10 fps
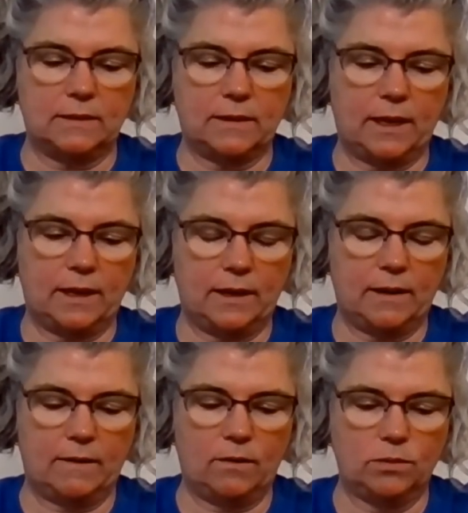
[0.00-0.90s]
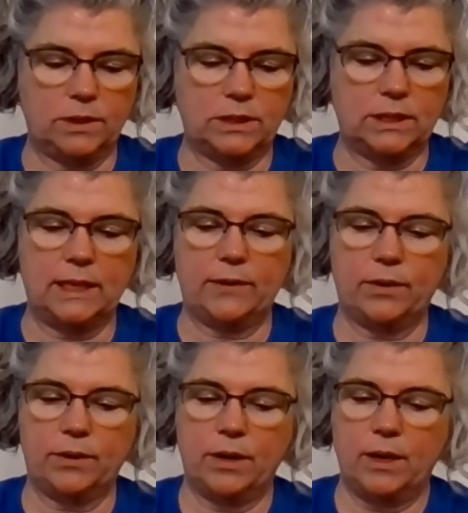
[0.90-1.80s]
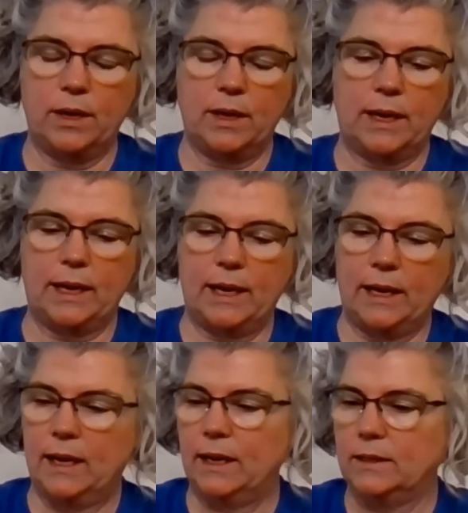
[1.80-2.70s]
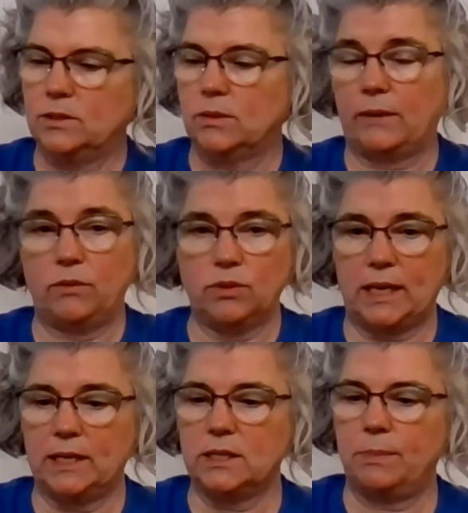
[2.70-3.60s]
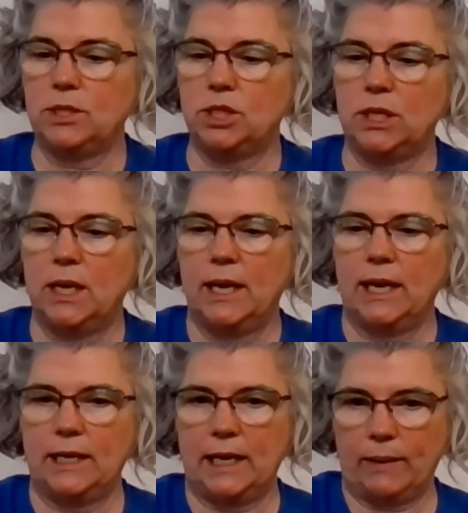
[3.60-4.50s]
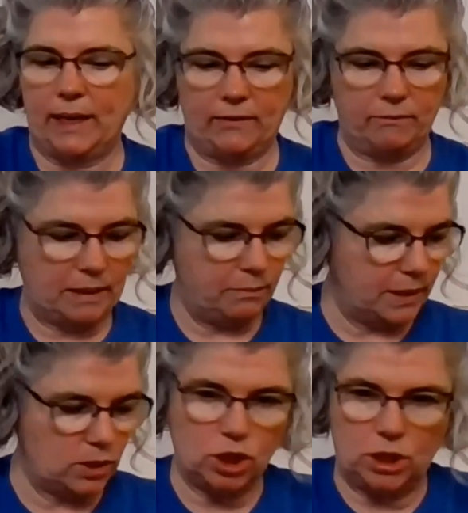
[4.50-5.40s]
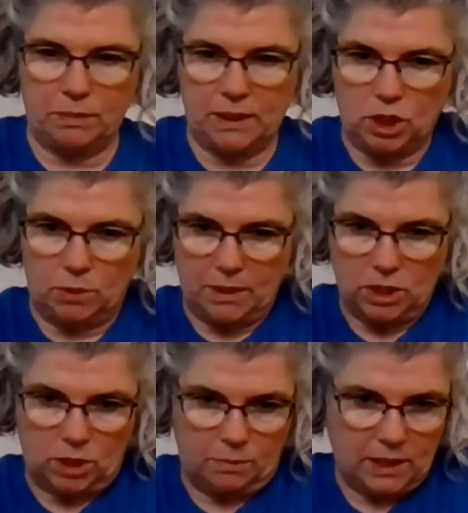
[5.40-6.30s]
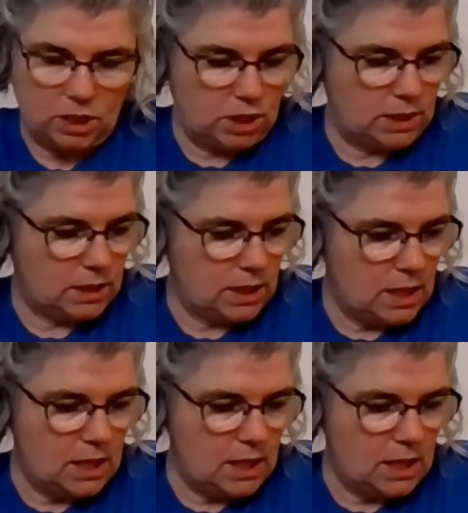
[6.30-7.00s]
Okay, hold it together. And so I've used that as a pinchy. And now I have my pinchies.